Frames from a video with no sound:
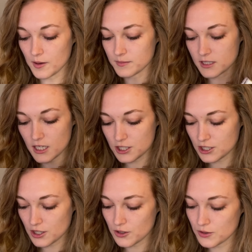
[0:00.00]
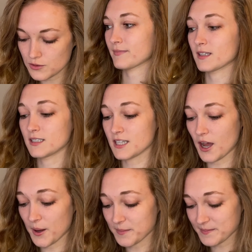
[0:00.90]
Tissues,
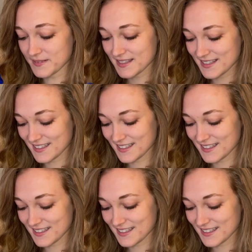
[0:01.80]
Tums,